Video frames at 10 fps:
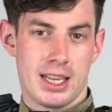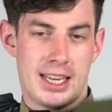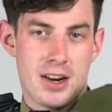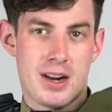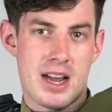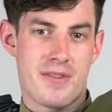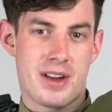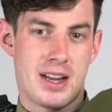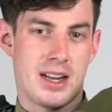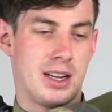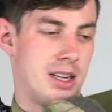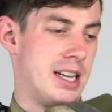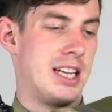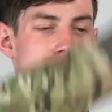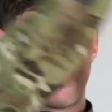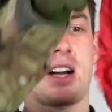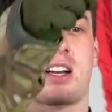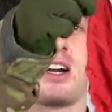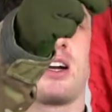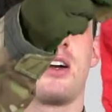Here I have a
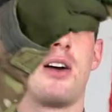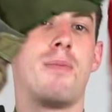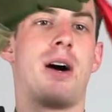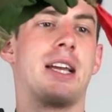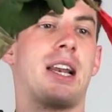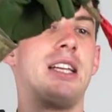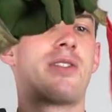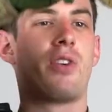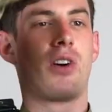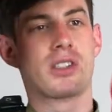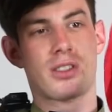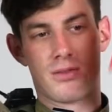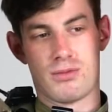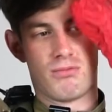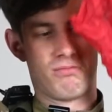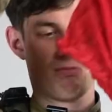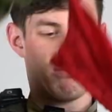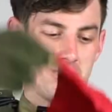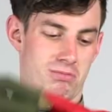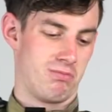Hitmarker by Elite Force.
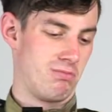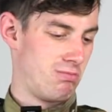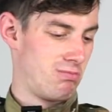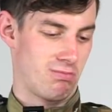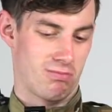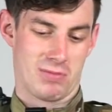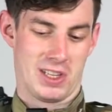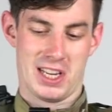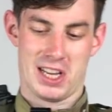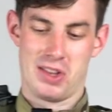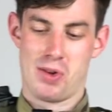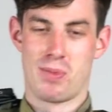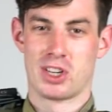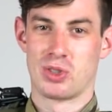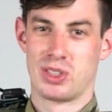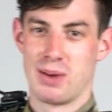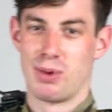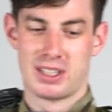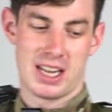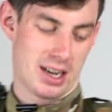Yeah, not much to say
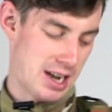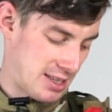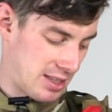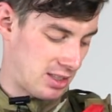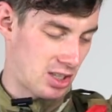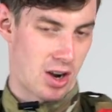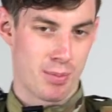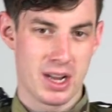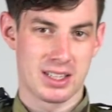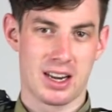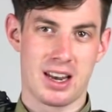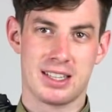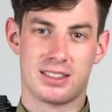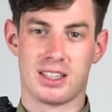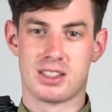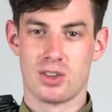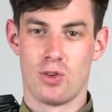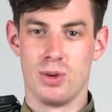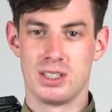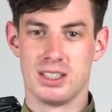about that. I like that it's compact. I like that it's
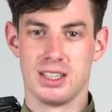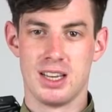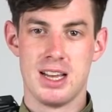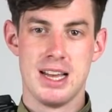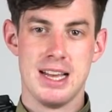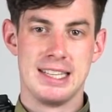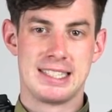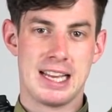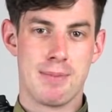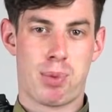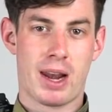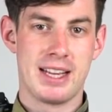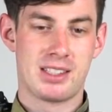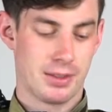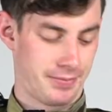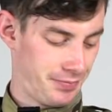always in the same place.